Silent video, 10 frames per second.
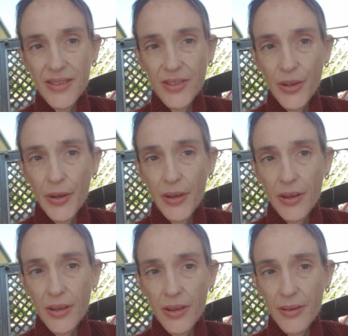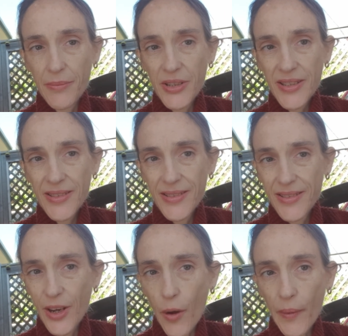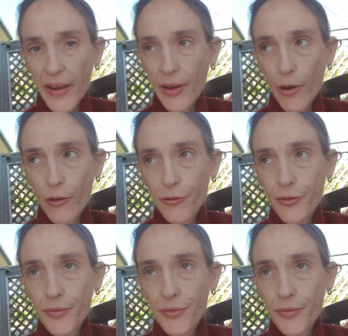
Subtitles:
so I'm just going off